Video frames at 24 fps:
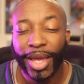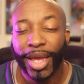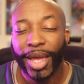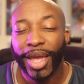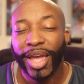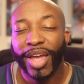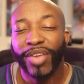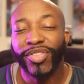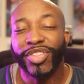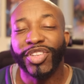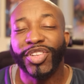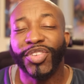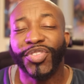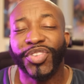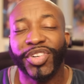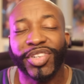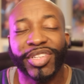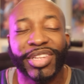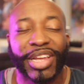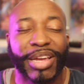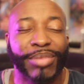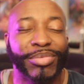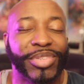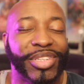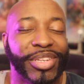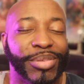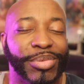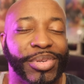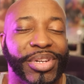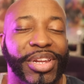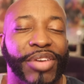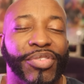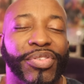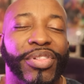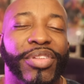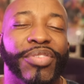If this is your first time seeing me,
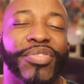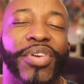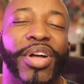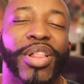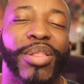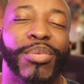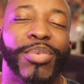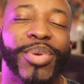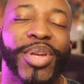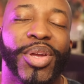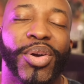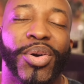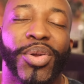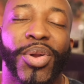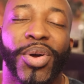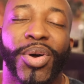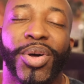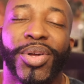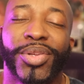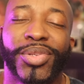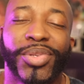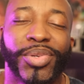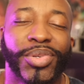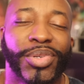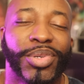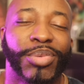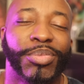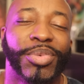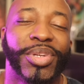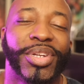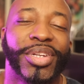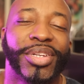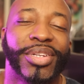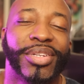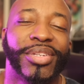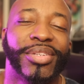definitely follow me on all social
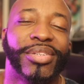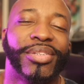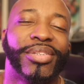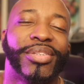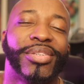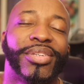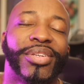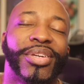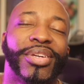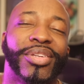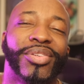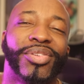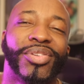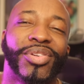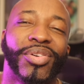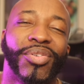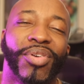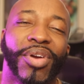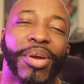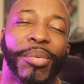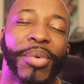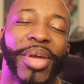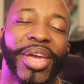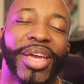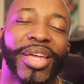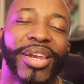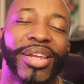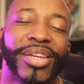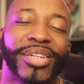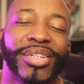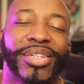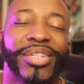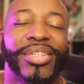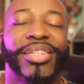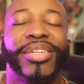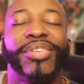medias, Instagram, A
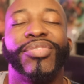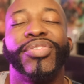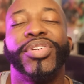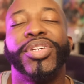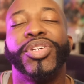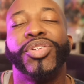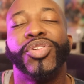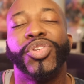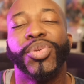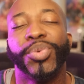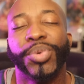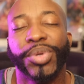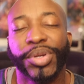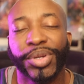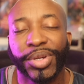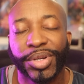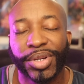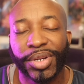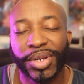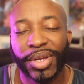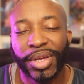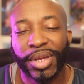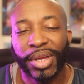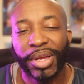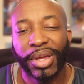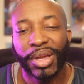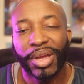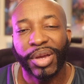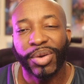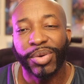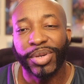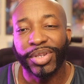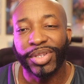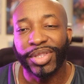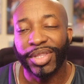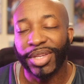Connection TV, Twitter,
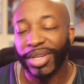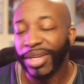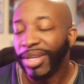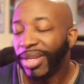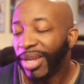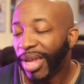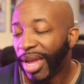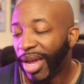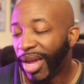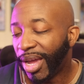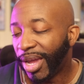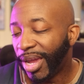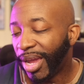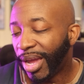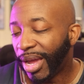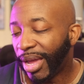What's the Good Guy.